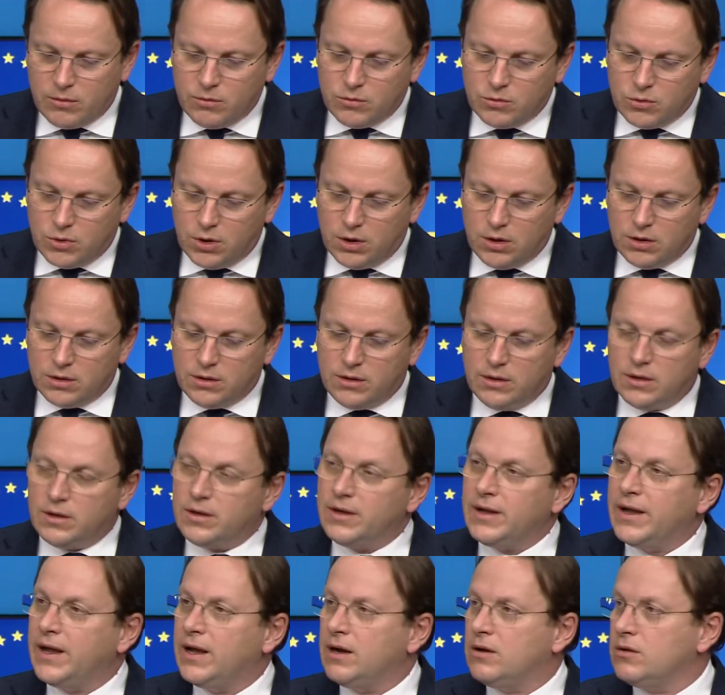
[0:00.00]
World uh,
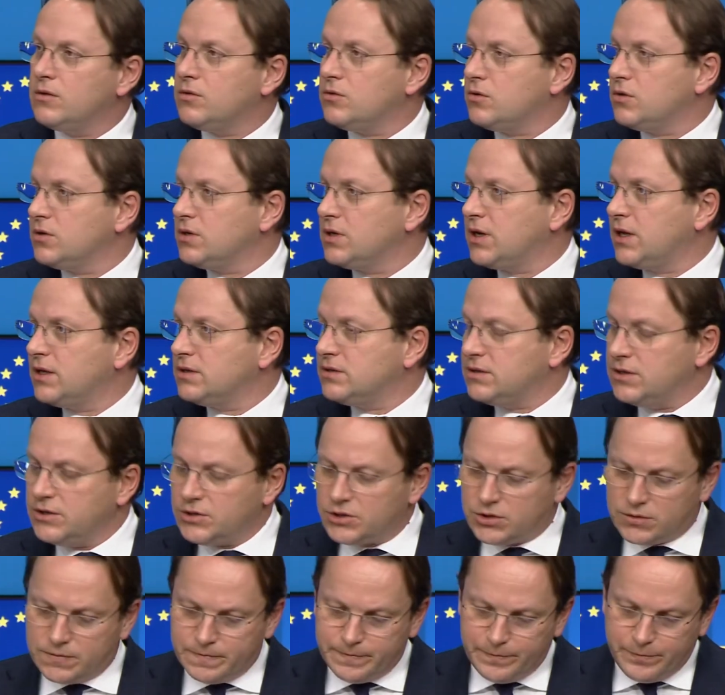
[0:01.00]
Health
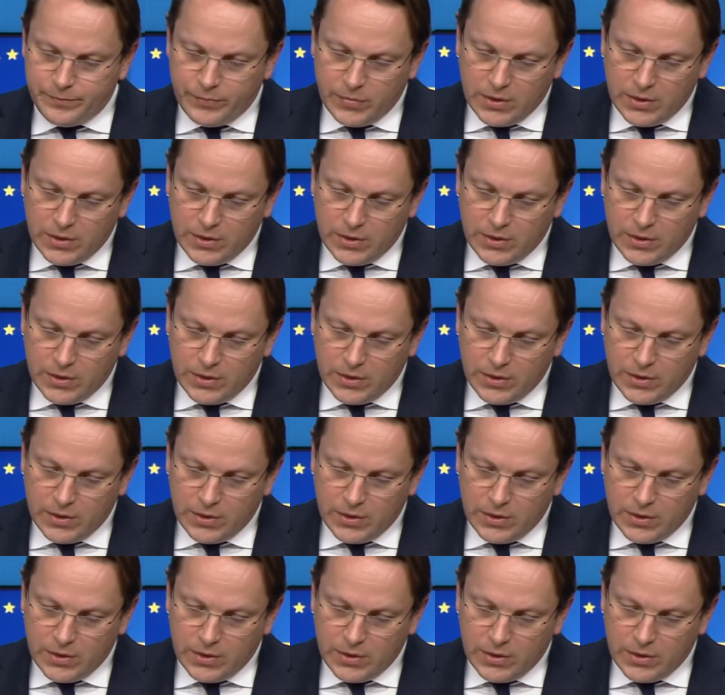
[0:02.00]
Organization